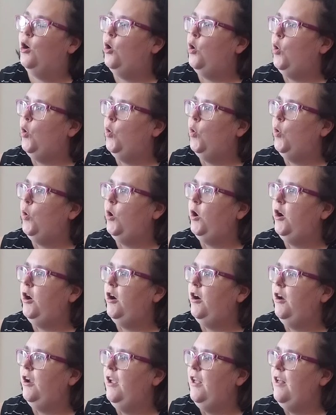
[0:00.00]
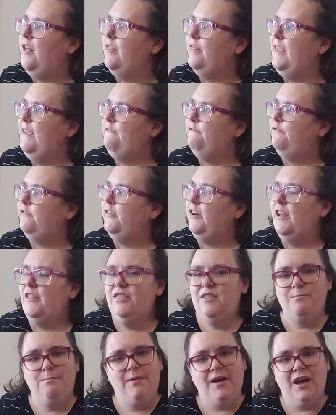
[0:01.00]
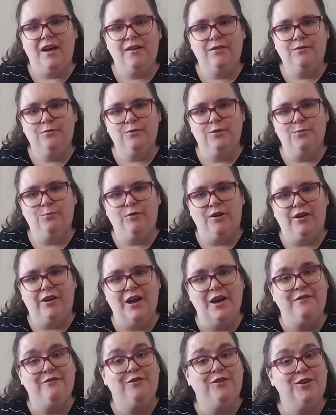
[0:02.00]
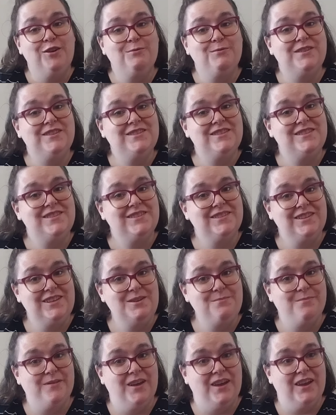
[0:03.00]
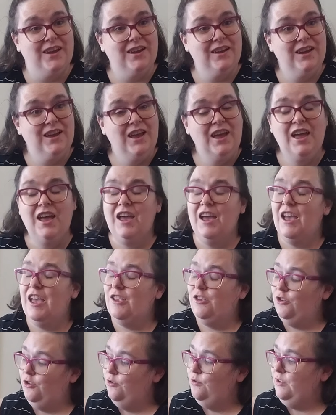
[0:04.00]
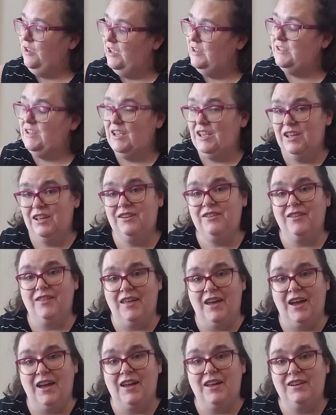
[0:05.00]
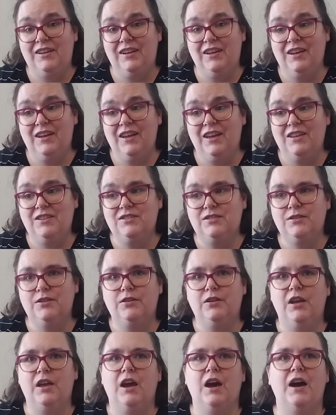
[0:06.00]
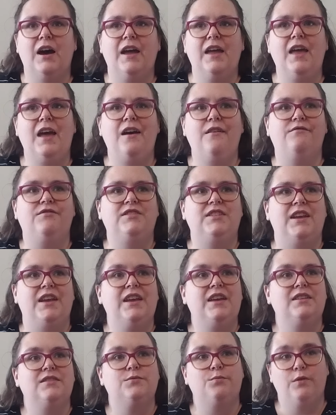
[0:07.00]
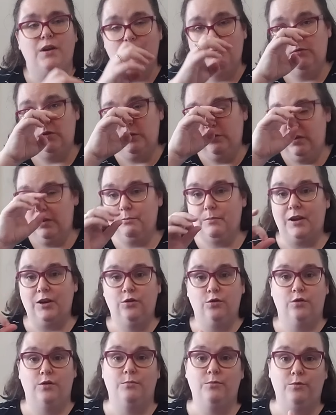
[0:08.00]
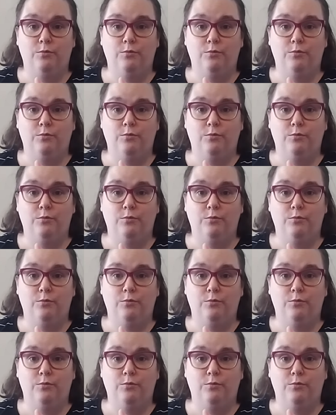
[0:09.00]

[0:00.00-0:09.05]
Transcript: Or they flood the bathroom while everyone's sleeping, and you get to handle that. And so, like, I have days where I'm doing my normal